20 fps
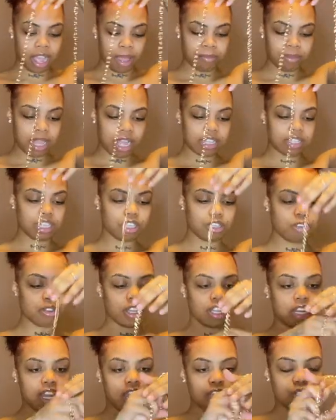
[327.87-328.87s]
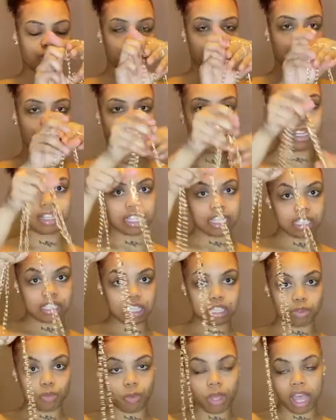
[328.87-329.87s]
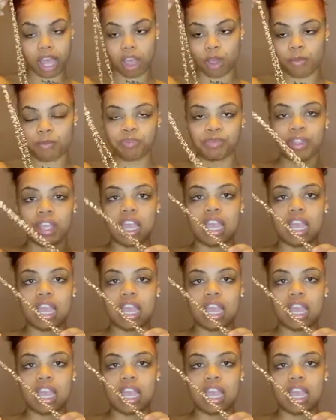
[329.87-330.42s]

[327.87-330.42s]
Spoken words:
I'm guessing you can like do it like this as well,